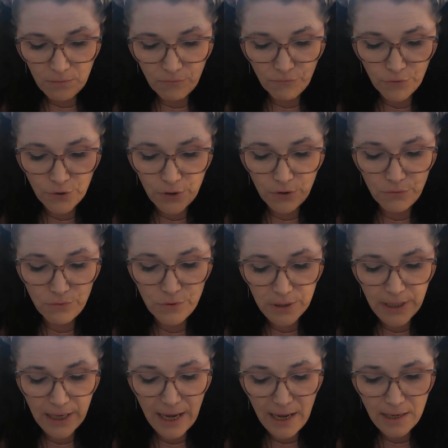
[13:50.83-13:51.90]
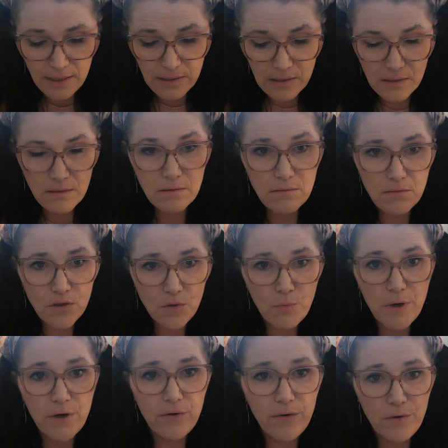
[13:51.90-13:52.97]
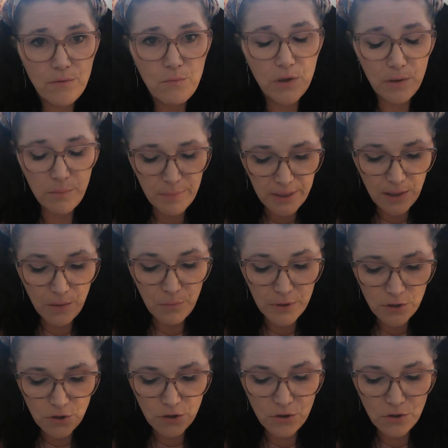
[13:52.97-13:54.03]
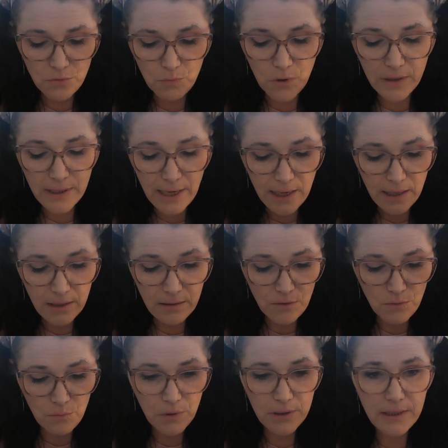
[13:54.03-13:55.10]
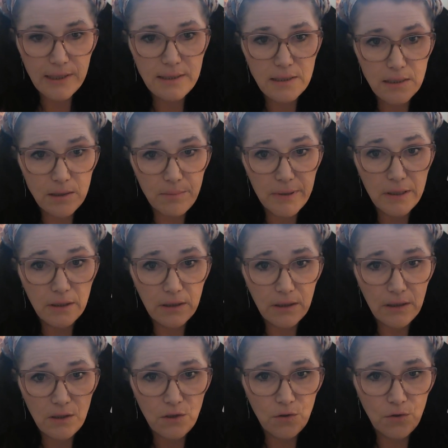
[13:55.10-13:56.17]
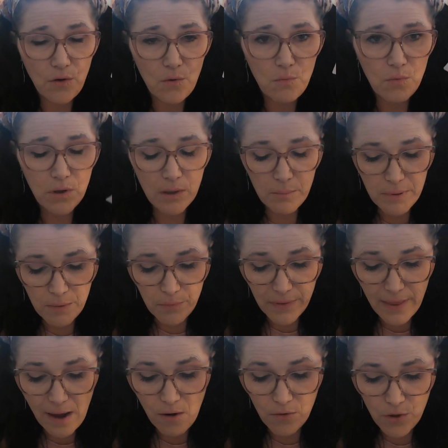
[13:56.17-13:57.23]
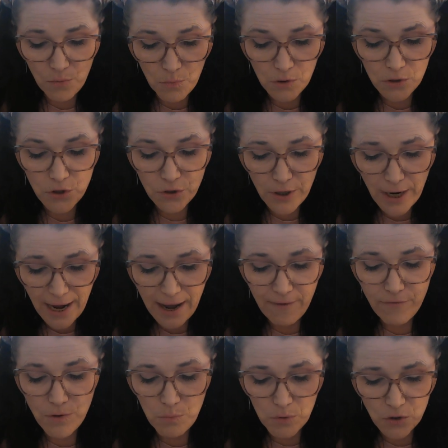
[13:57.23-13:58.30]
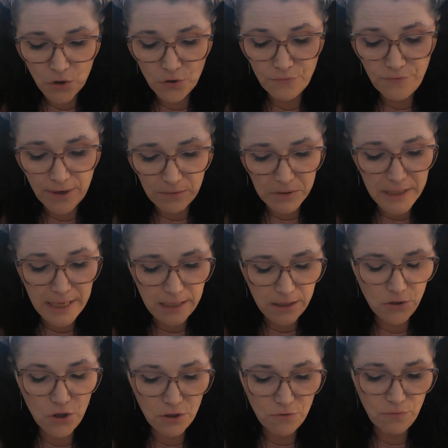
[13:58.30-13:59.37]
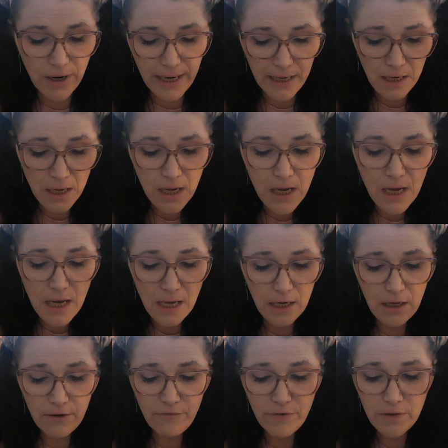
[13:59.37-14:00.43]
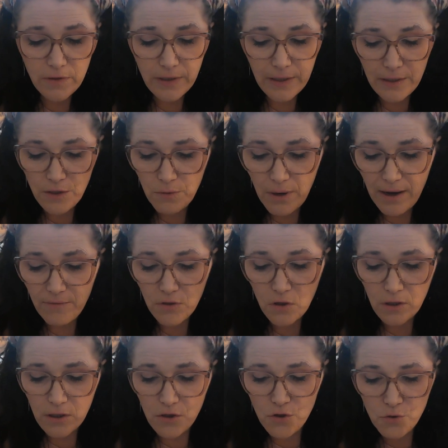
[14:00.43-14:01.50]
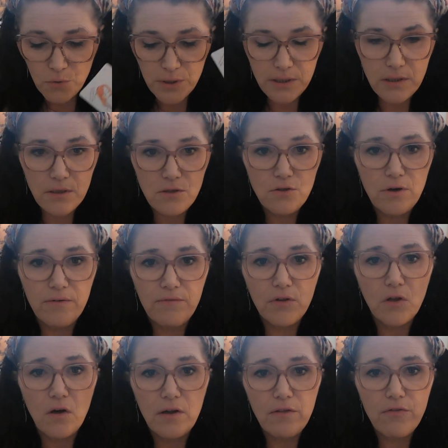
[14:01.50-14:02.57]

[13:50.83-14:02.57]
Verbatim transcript: for you to get to where you want to be, which is you want that you want that stability. You don't want to be without. You want your half. You want your foundation, right? And I feel like you have a lot of choices. You have a lot of